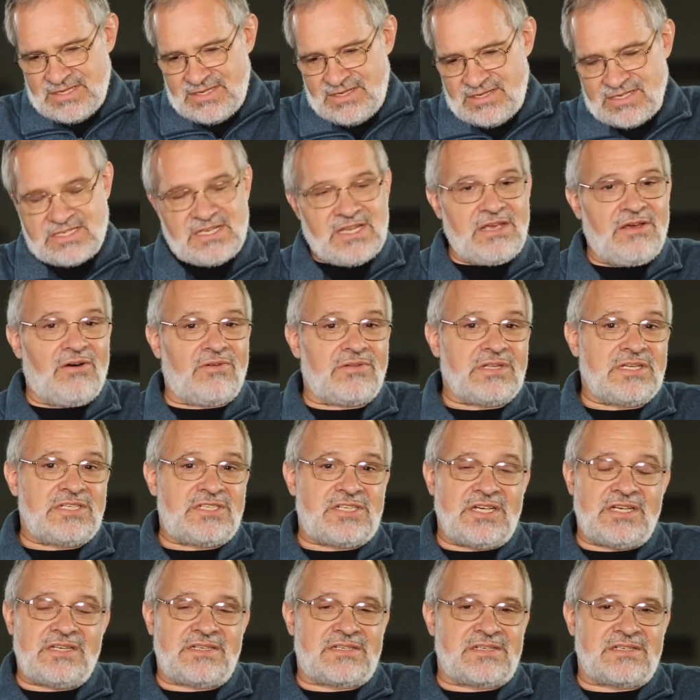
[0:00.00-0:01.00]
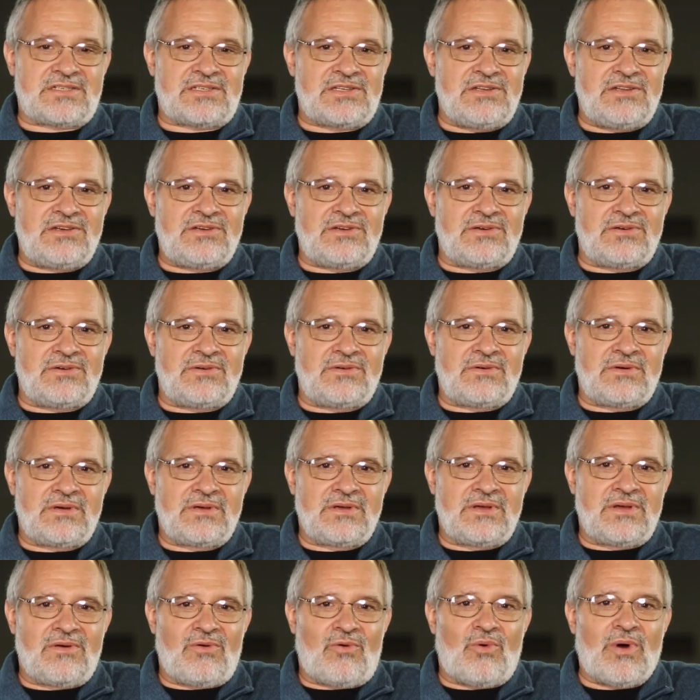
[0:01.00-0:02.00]
You see, only Jesus knew
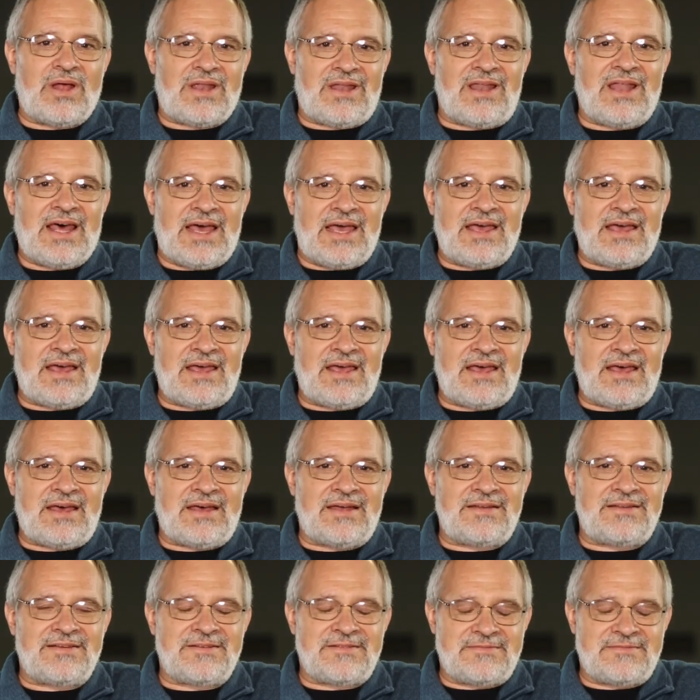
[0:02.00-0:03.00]
what lay ahead.